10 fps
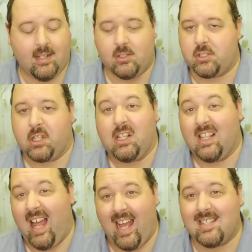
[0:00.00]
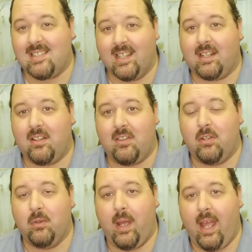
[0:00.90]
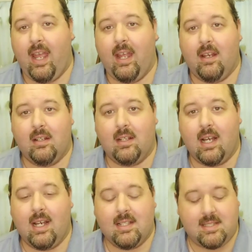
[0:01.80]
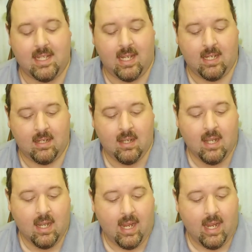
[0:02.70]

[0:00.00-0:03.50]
just a classic 2A saying,